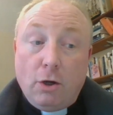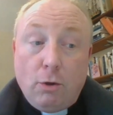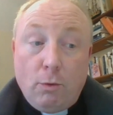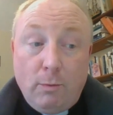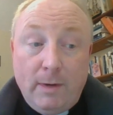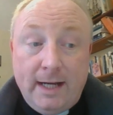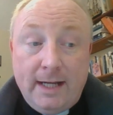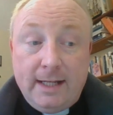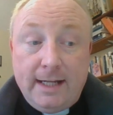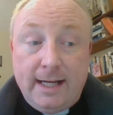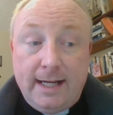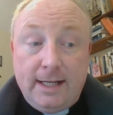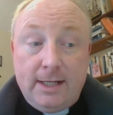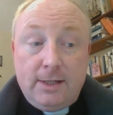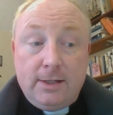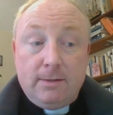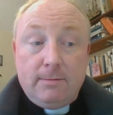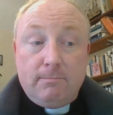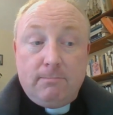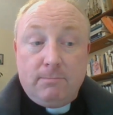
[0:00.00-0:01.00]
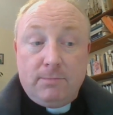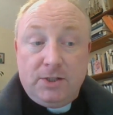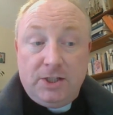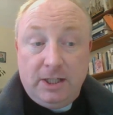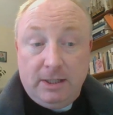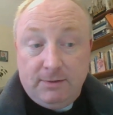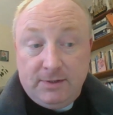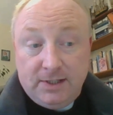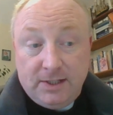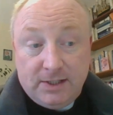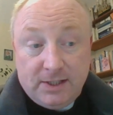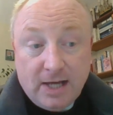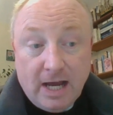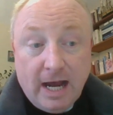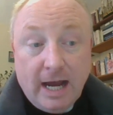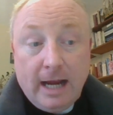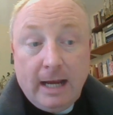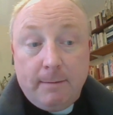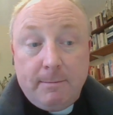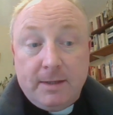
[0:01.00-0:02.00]
We need to use the
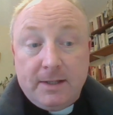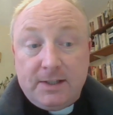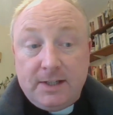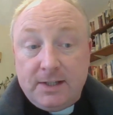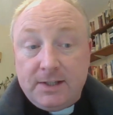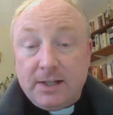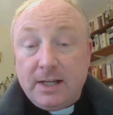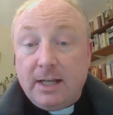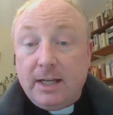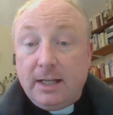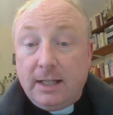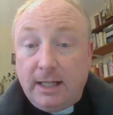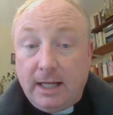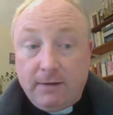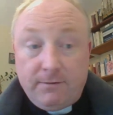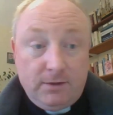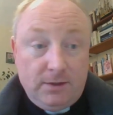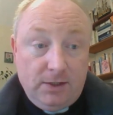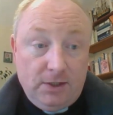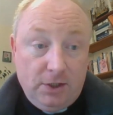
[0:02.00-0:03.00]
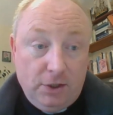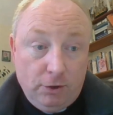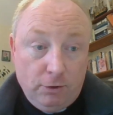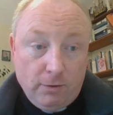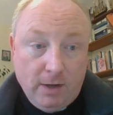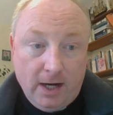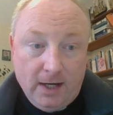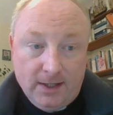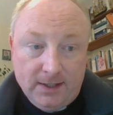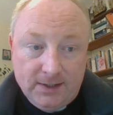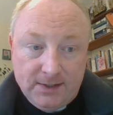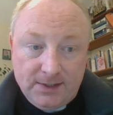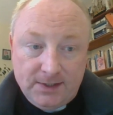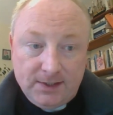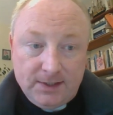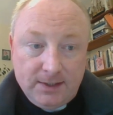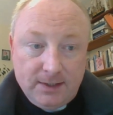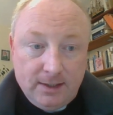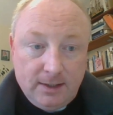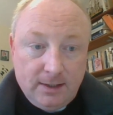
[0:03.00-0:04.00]
time that is given to
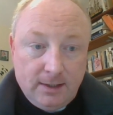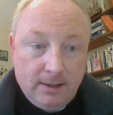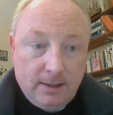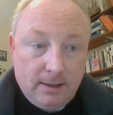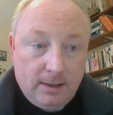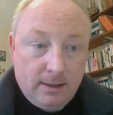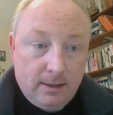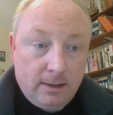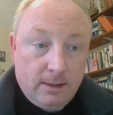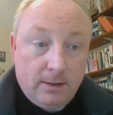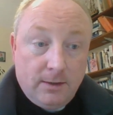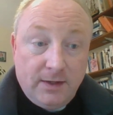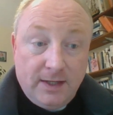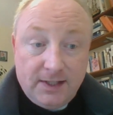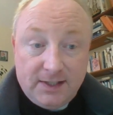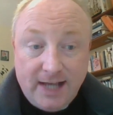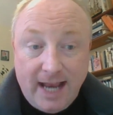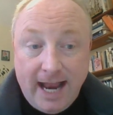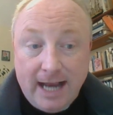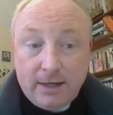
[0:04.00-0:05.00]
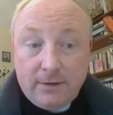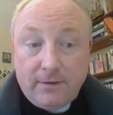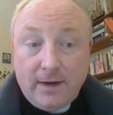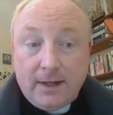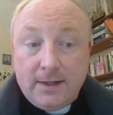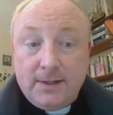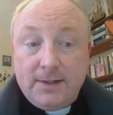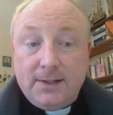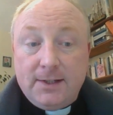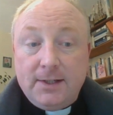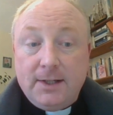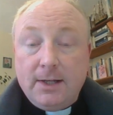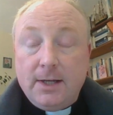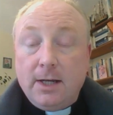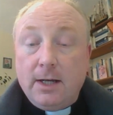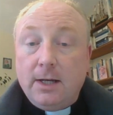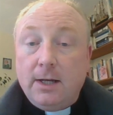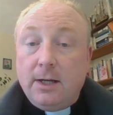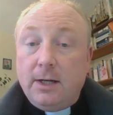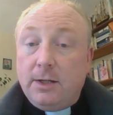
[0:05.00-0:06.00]
us this Advent
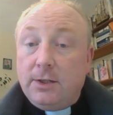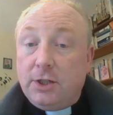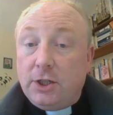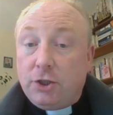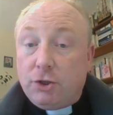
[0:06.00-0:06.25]
to